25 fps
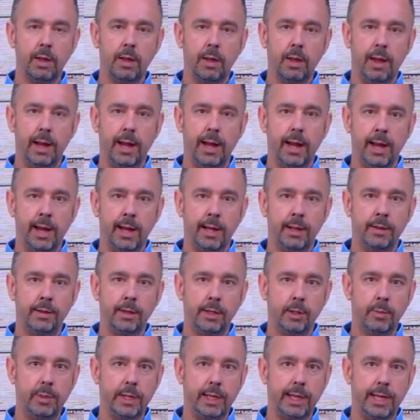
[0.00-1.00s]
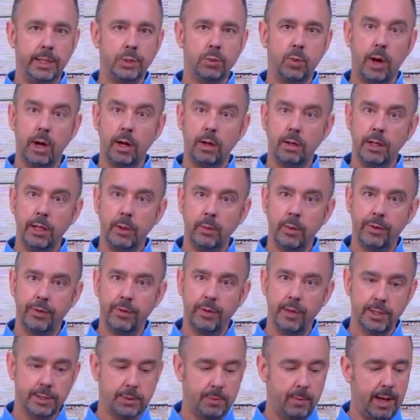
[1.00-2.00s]
And communicates wirelessly with
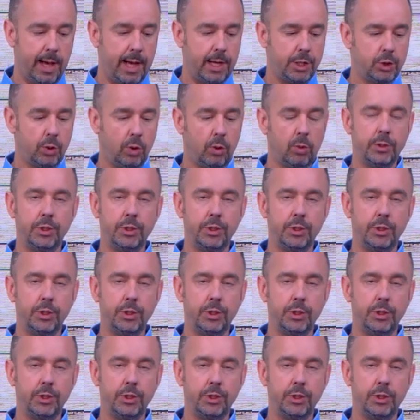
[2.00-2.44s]
this module,